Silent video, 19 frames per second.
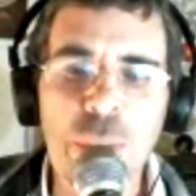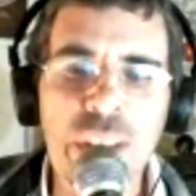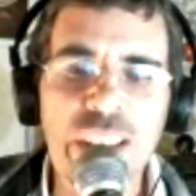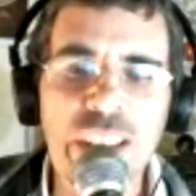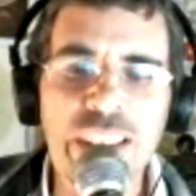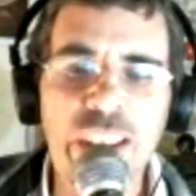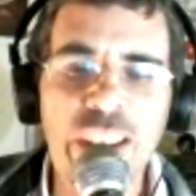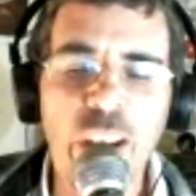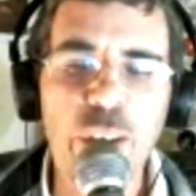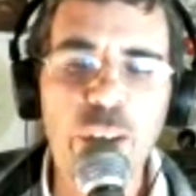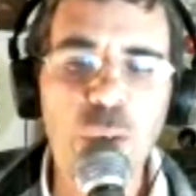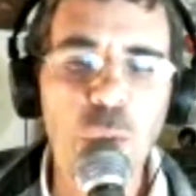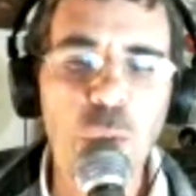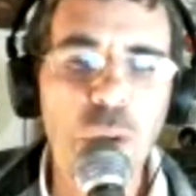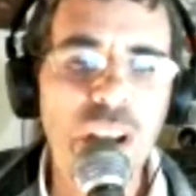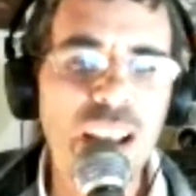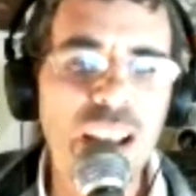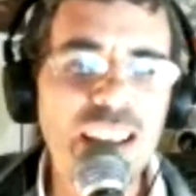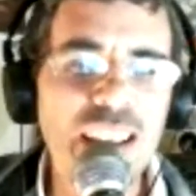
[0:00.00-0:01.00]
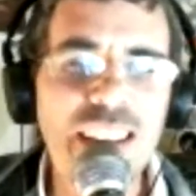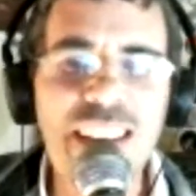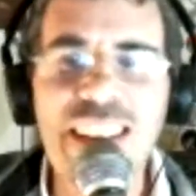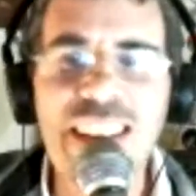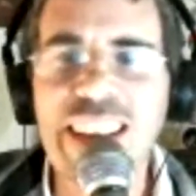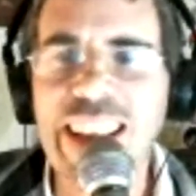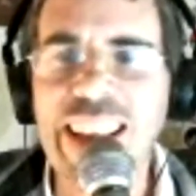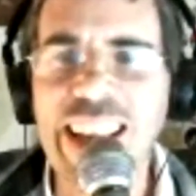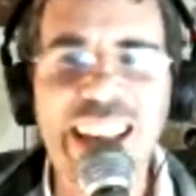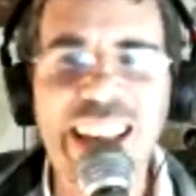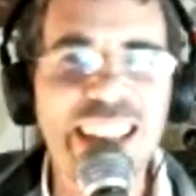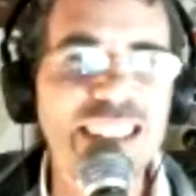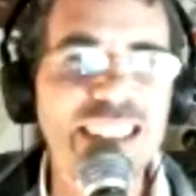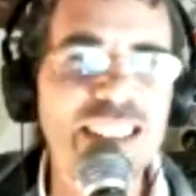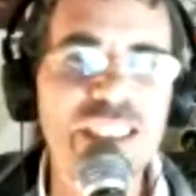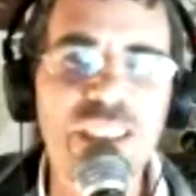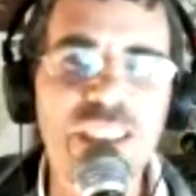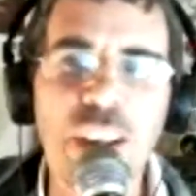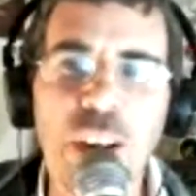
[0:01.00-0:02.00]
carried away, and
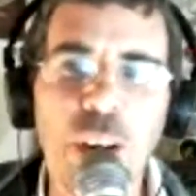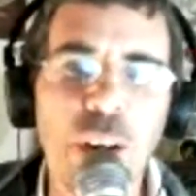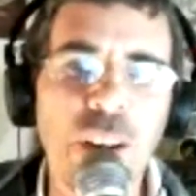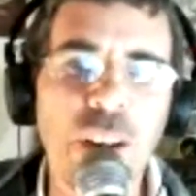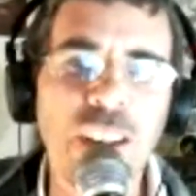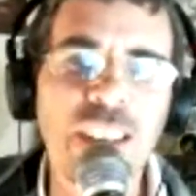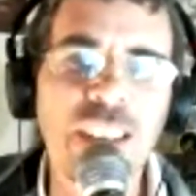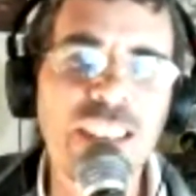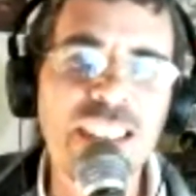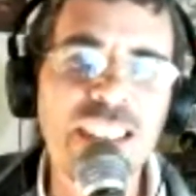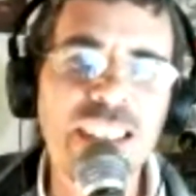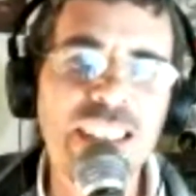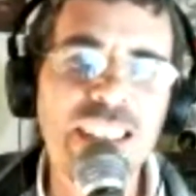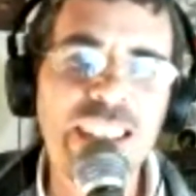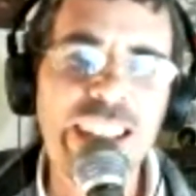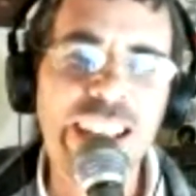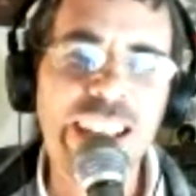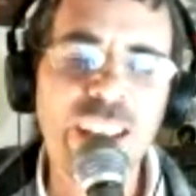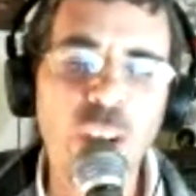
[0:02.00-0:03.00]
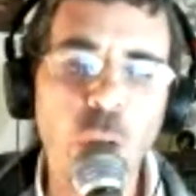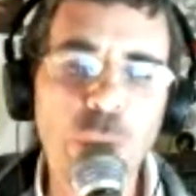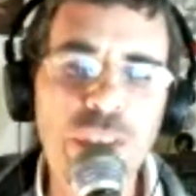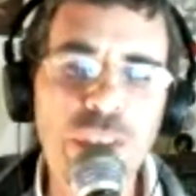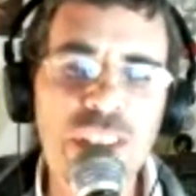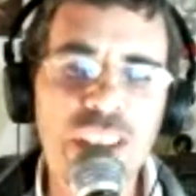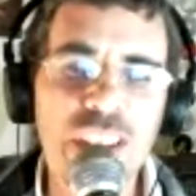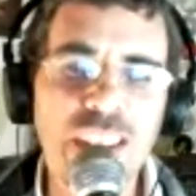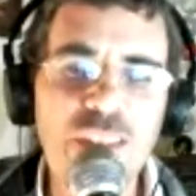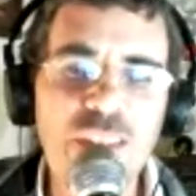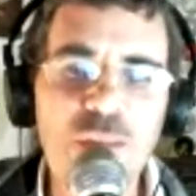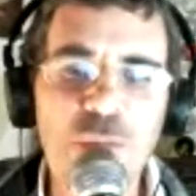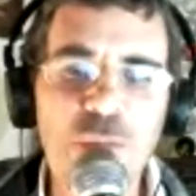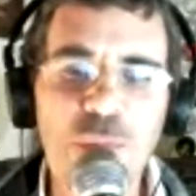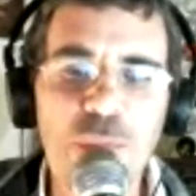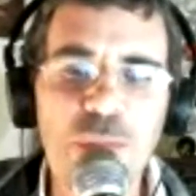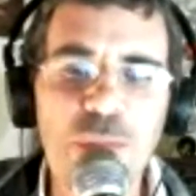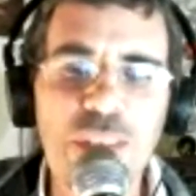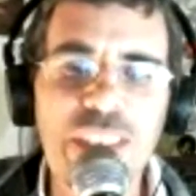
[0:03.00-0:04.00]
all of a sudden,
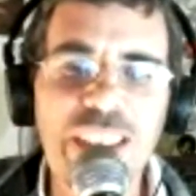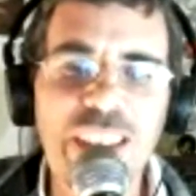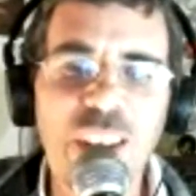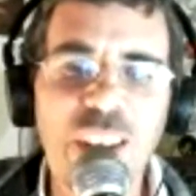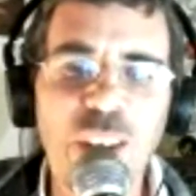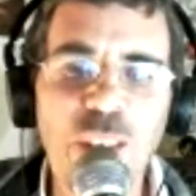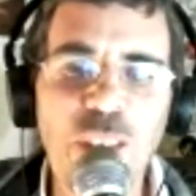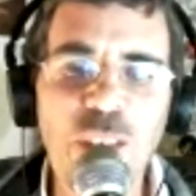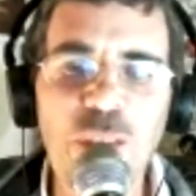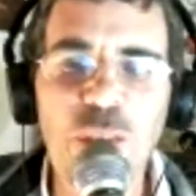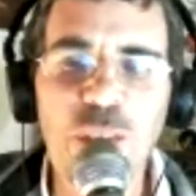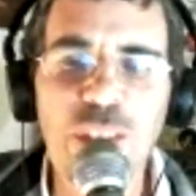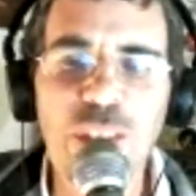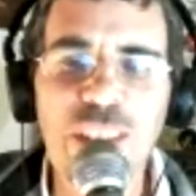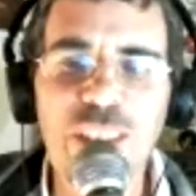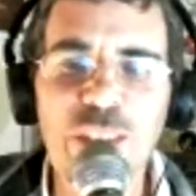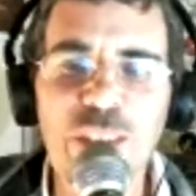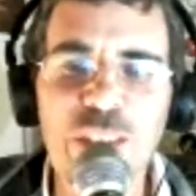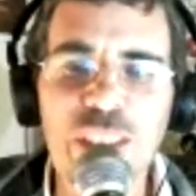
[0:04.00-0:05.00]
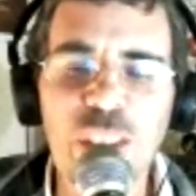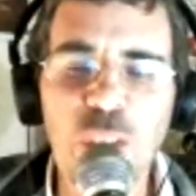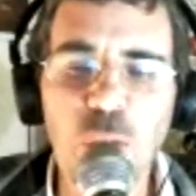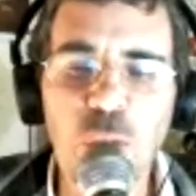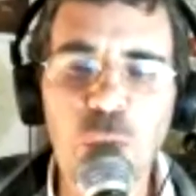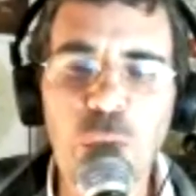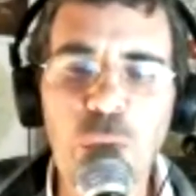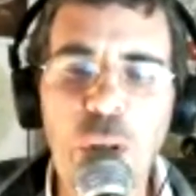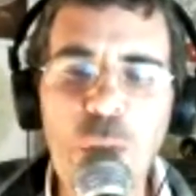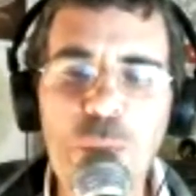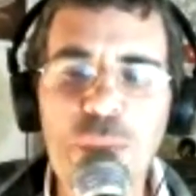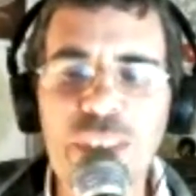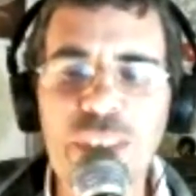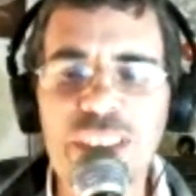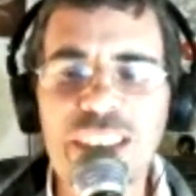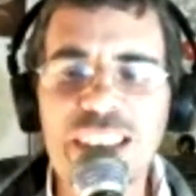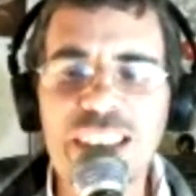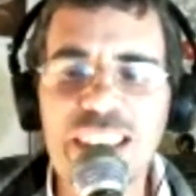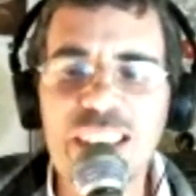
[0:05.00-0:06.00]
you know, there's a little rip,
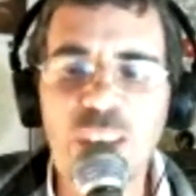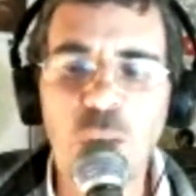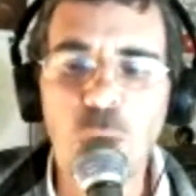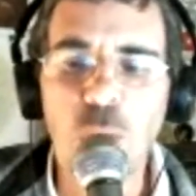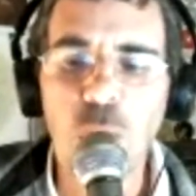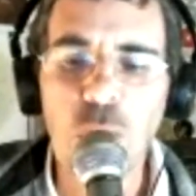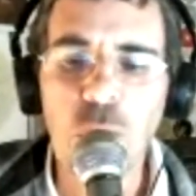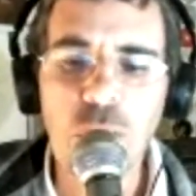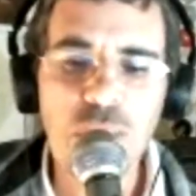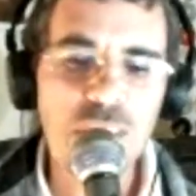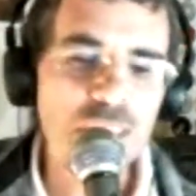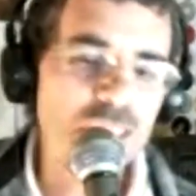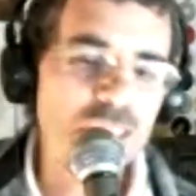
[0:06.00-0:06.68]
or